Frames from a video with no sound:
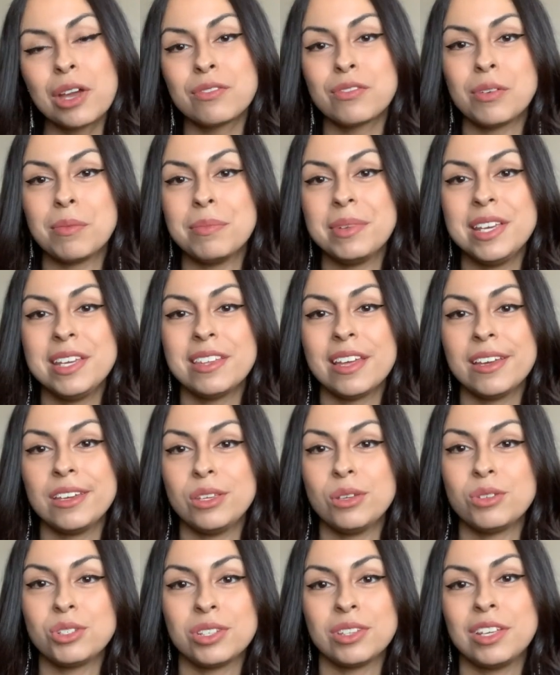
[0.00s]
For me, that
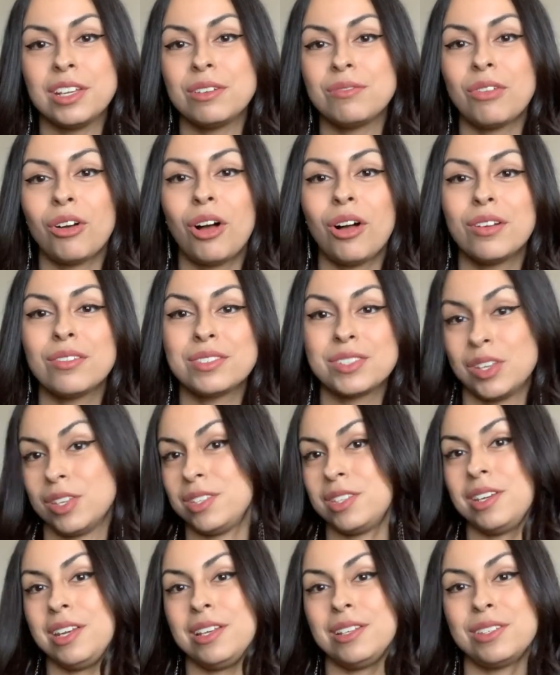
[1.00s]
usually involves
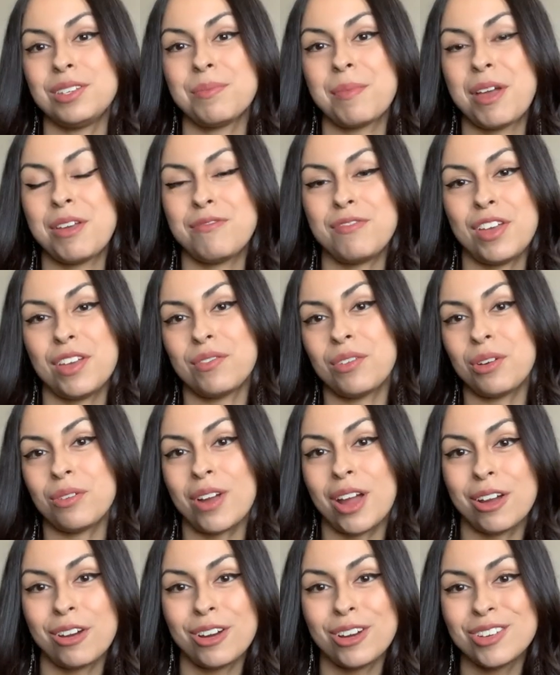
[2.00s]
listening to my favorite
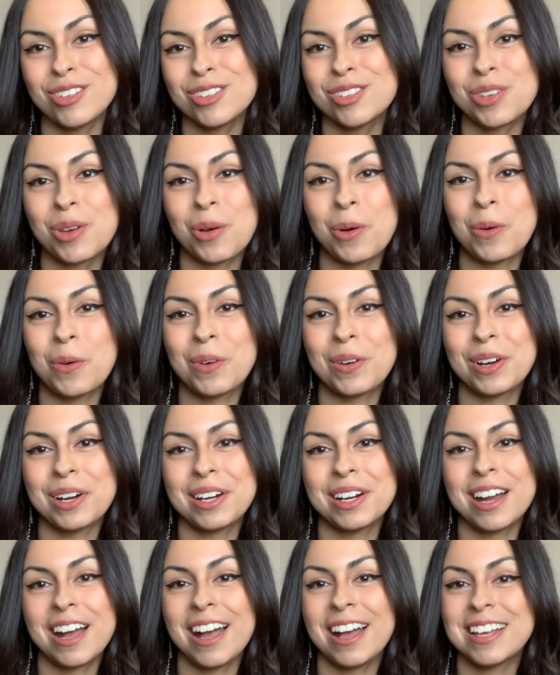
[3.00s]
records
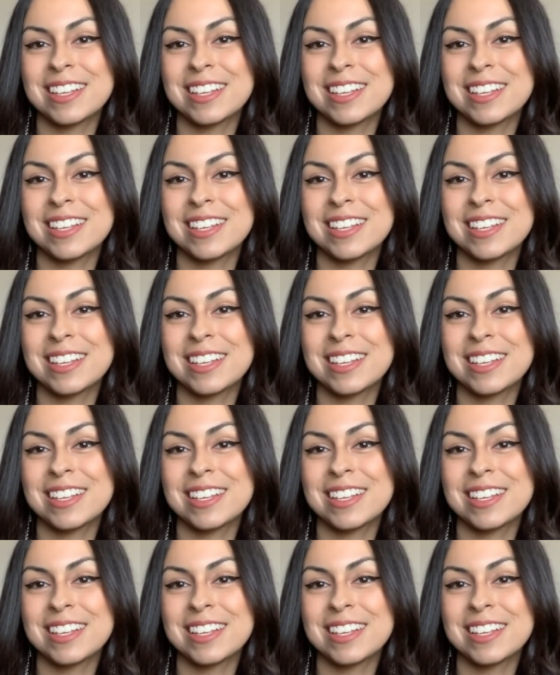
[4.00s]
or